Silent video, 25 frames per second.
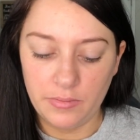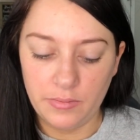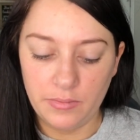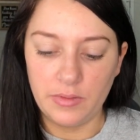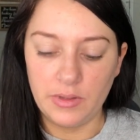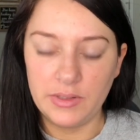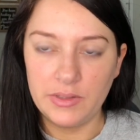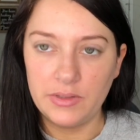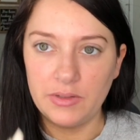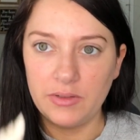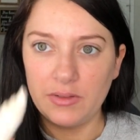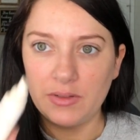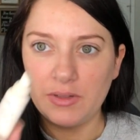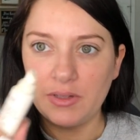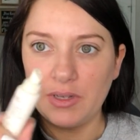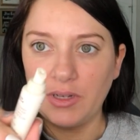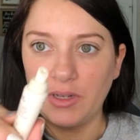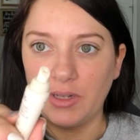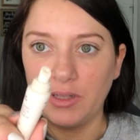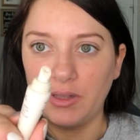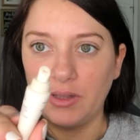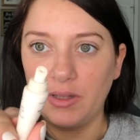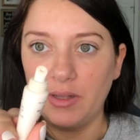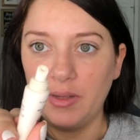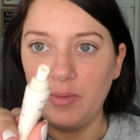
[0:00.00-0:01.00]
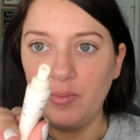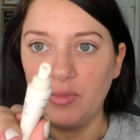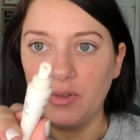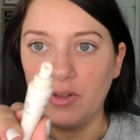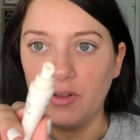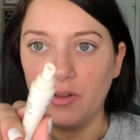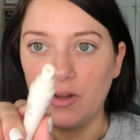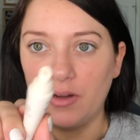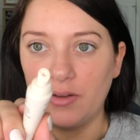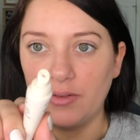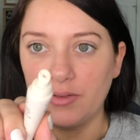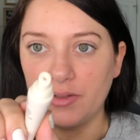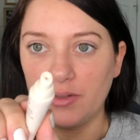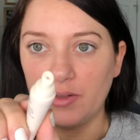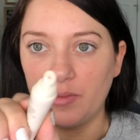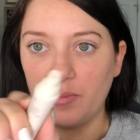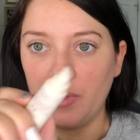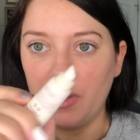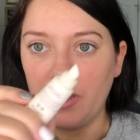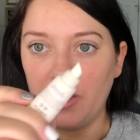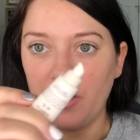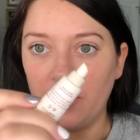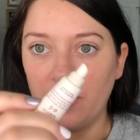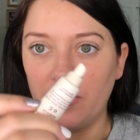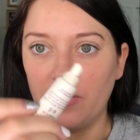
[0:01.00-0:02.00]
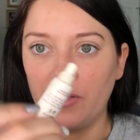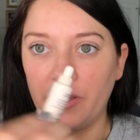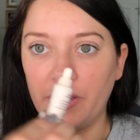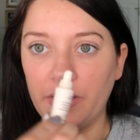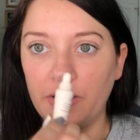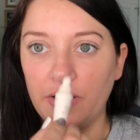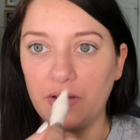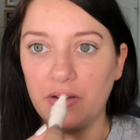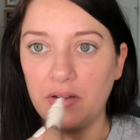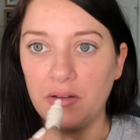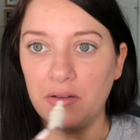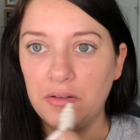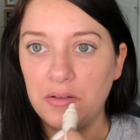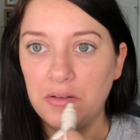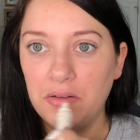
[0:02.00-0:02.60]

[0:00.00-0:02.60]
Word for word: This looks like a lip gloss to me or like a